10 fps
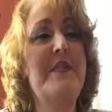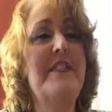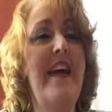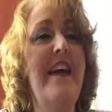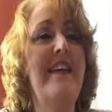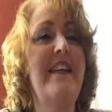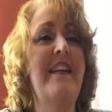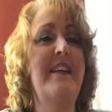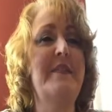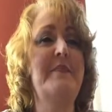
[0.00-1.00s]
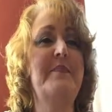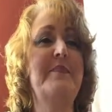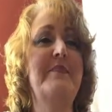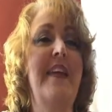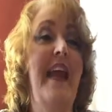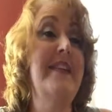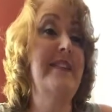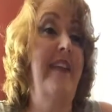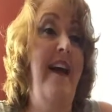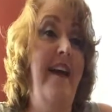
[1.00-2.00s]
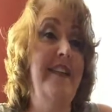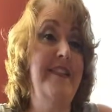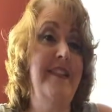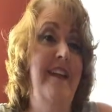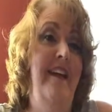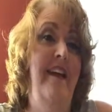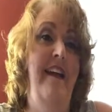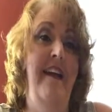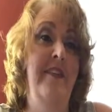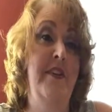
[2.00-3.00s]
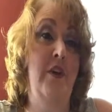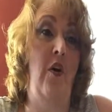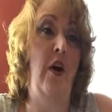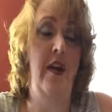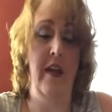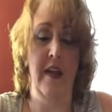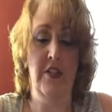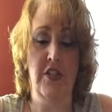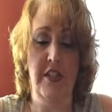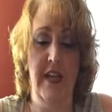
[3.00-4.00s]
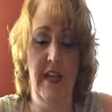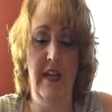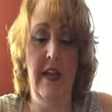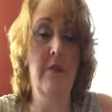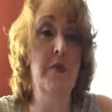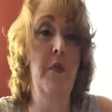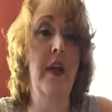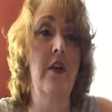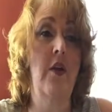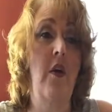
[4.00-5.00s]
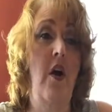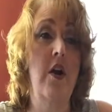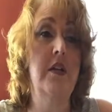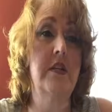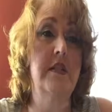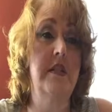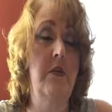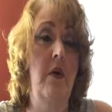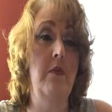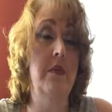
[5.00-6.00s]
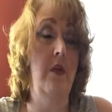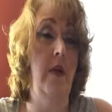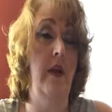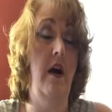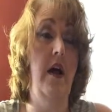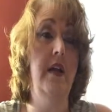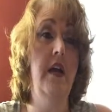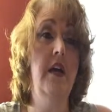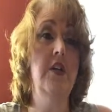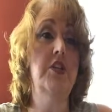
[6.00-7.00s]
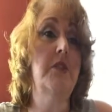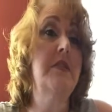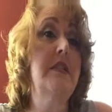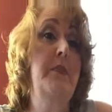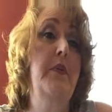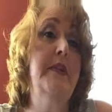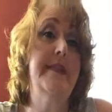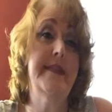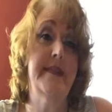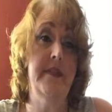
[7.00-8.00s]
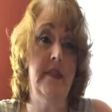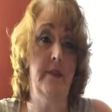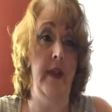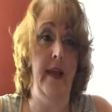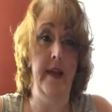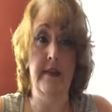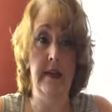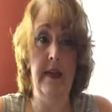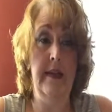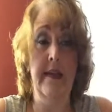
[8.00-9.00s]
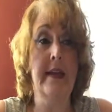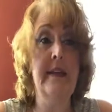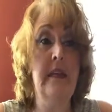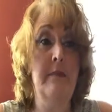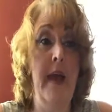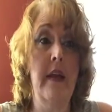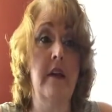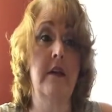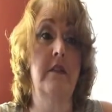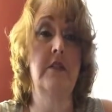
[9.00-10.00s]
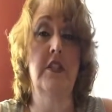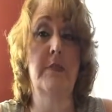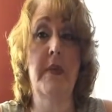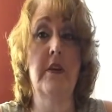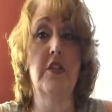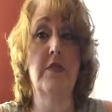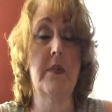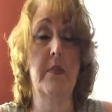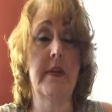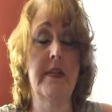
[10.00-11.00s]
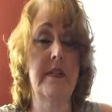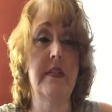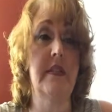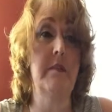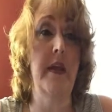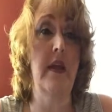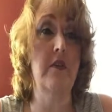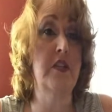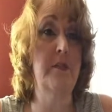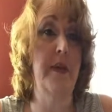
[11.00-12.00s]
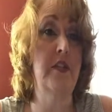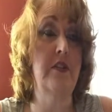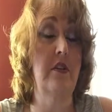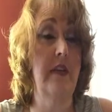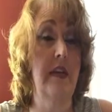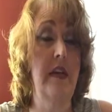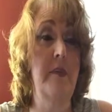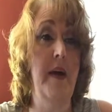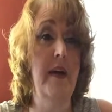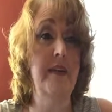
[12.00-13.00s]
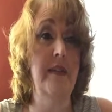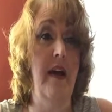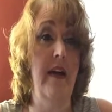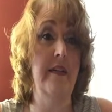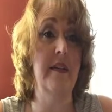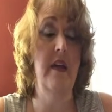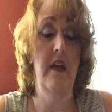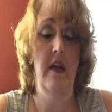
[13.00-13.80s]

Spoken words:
was like Kay's light in the dark. It was breaking her heart to see what was going on. She was the princess of this planet, and that didn't matter. Just because she was a princess didn't make her special in anybody's eyes.